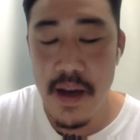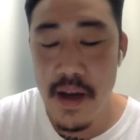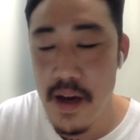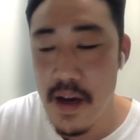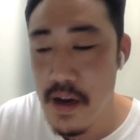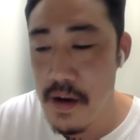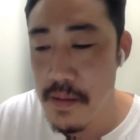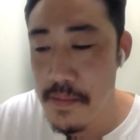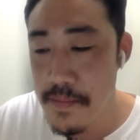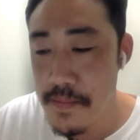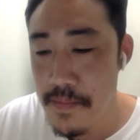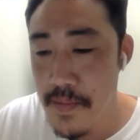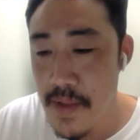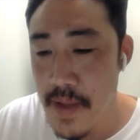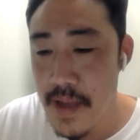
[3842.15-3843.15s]
and
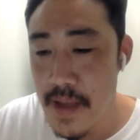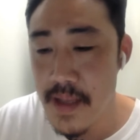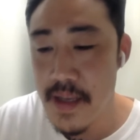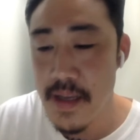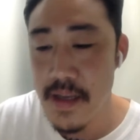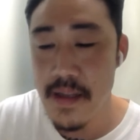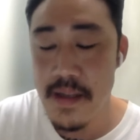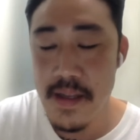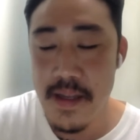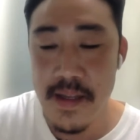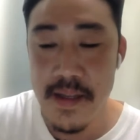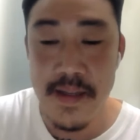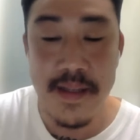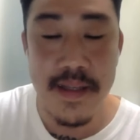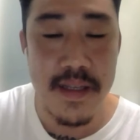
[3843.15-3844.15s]
he
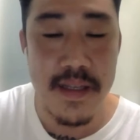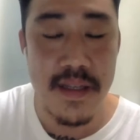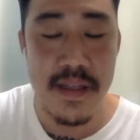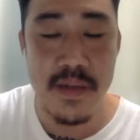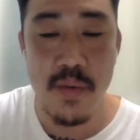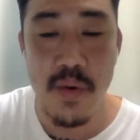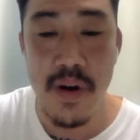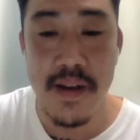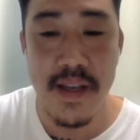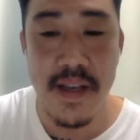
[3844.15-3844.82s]
needed assistance